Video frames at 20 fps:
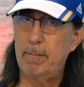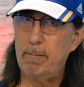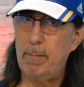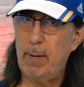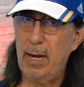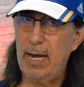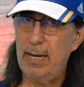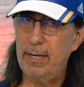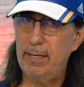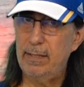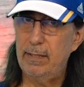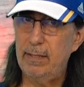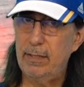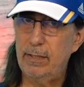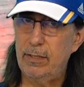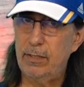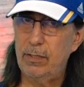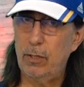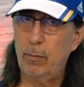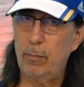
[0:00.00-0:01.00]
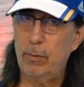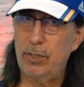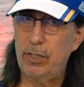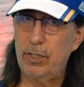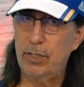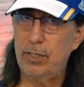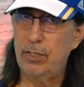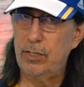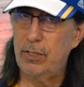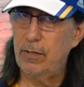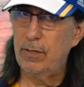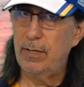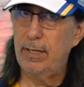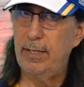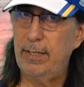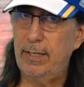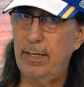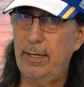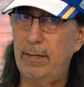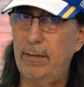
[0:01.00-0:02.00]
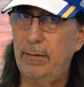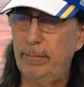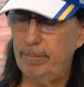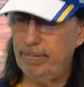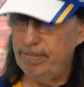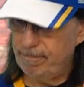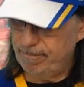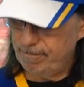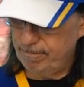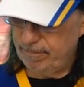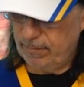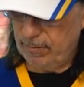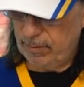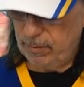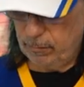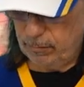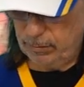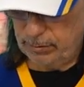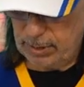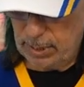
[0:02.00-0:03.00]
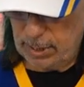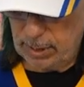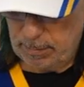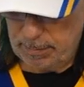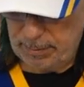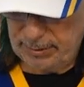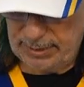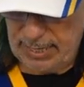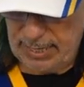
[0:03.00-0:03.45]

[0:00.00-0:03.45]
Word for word: but so was Shesterkin there. We'll talk about